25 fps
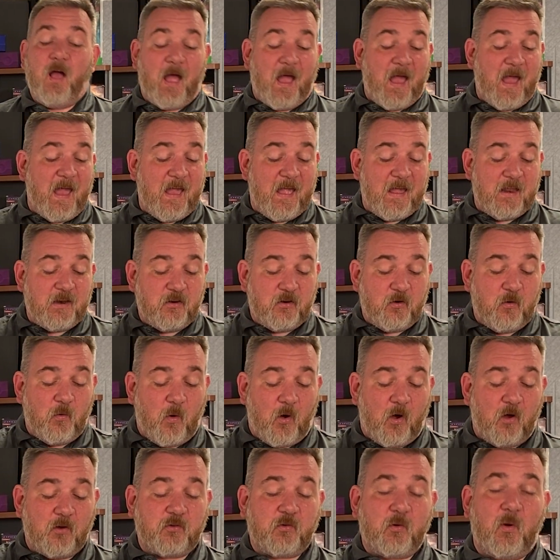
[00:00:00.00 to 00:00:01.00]
And you
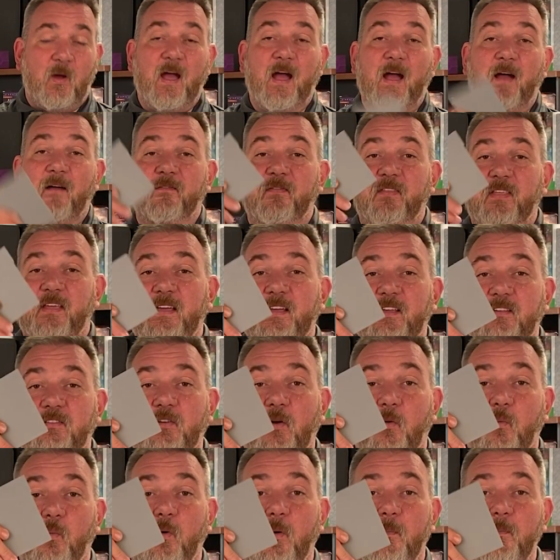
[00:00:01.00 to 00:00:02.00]
also have
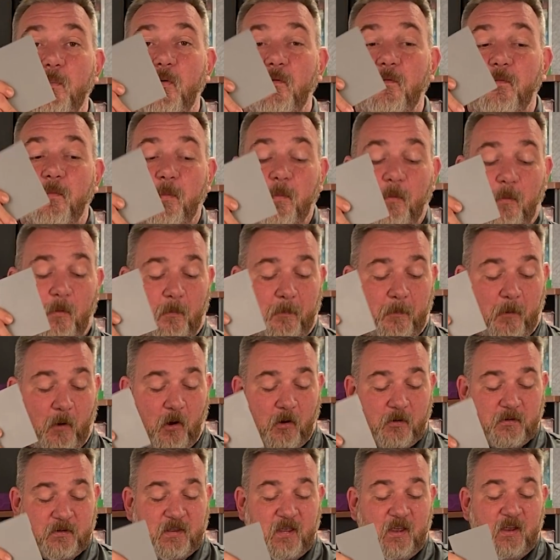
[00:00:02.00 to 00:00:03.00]
these removable
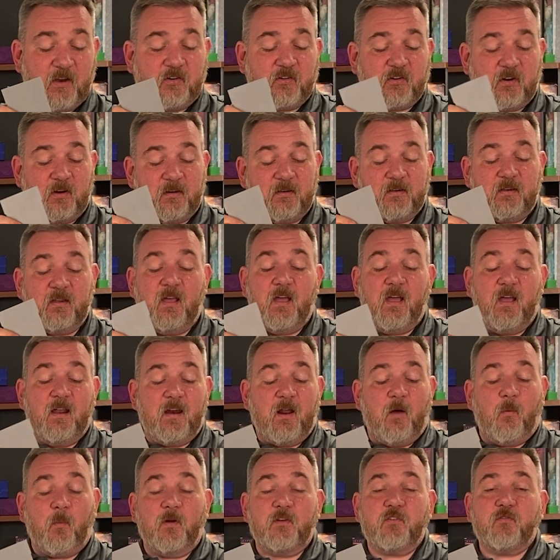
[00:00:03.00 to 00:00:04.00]
partitions.
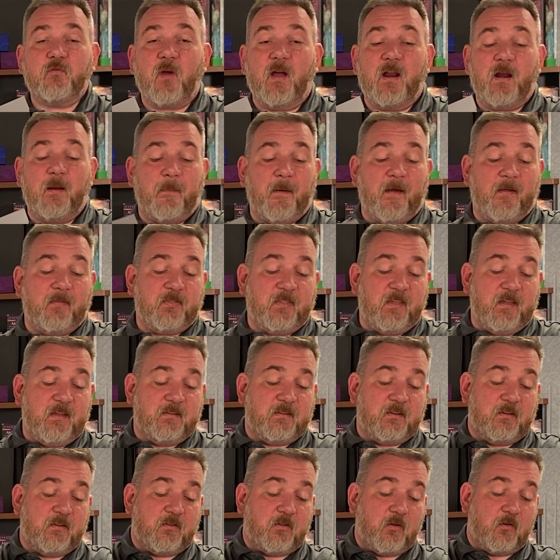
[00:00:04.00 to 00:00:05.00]
Now what's great about
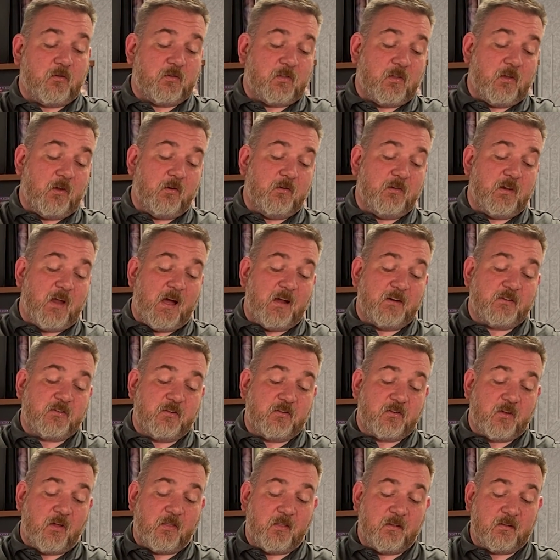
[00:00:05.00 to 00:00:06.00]
these is there's little
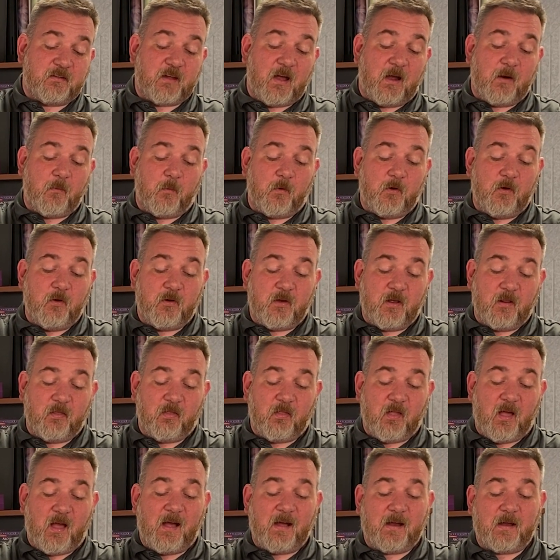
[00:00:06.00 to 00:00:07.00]
notches on the side where you
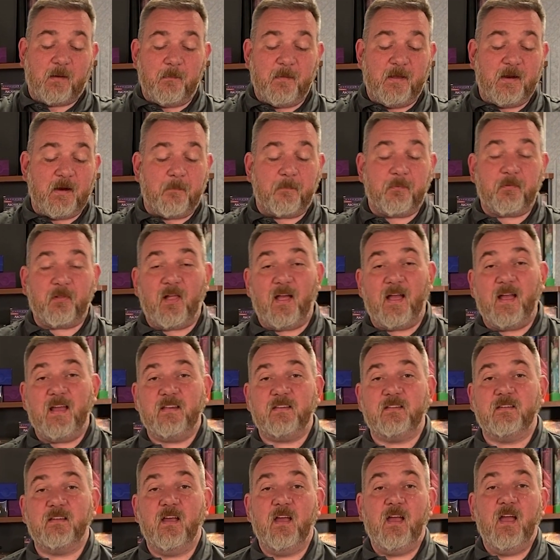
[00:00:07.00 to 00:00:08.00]
can lock them into
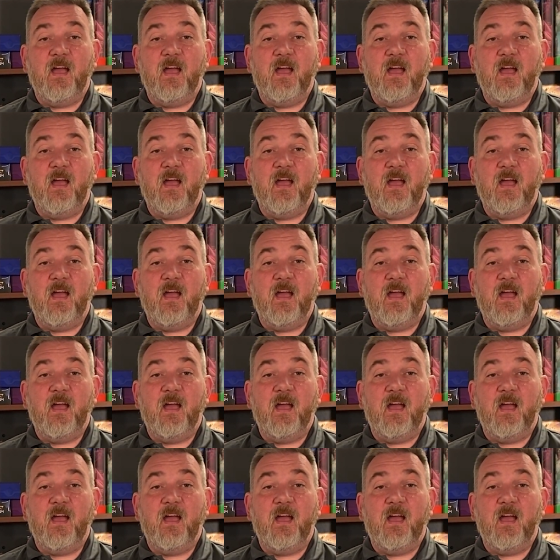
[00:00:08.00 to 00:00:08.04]
place,